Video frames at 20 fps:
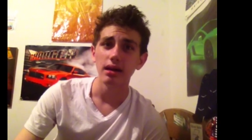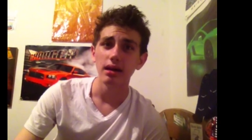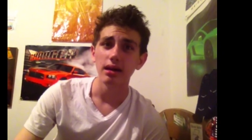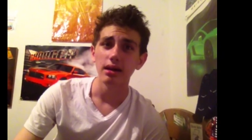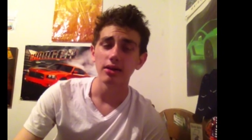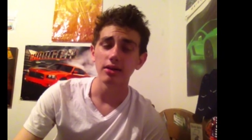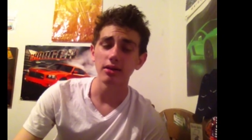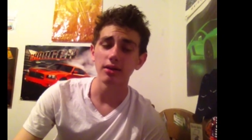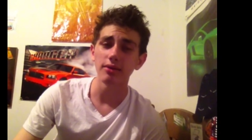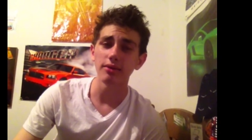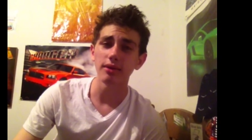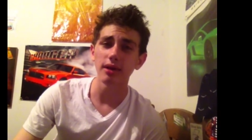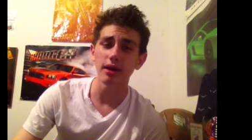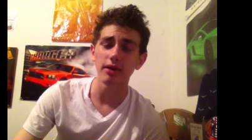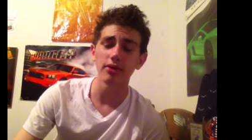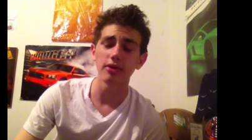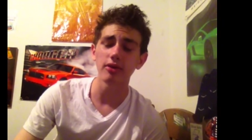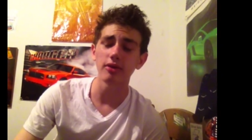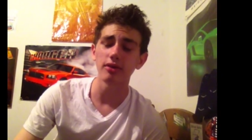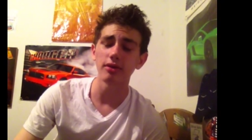So I, I'll
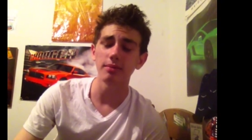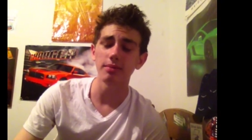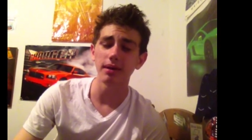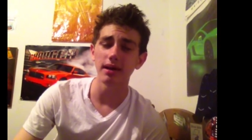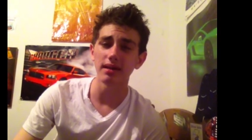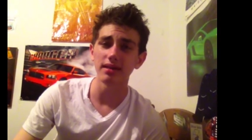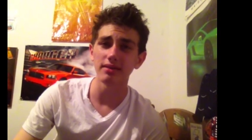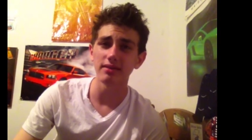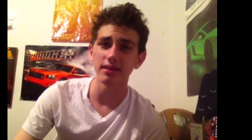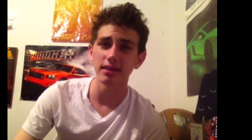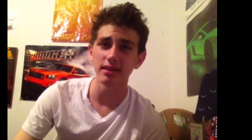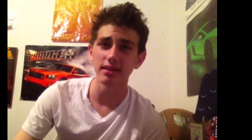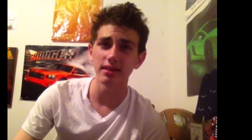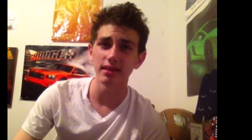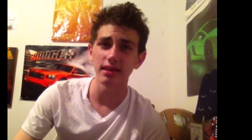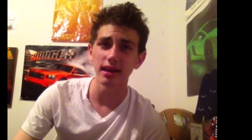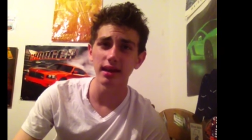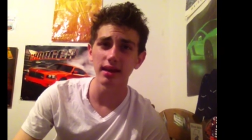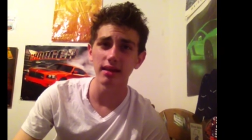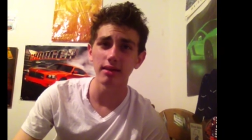throw some positives in at
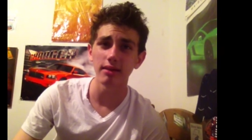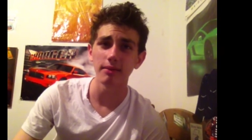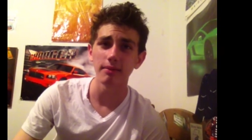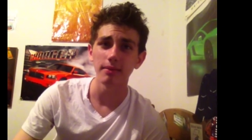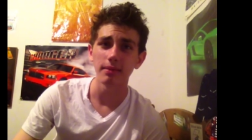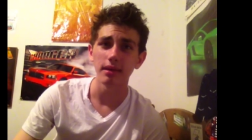the end.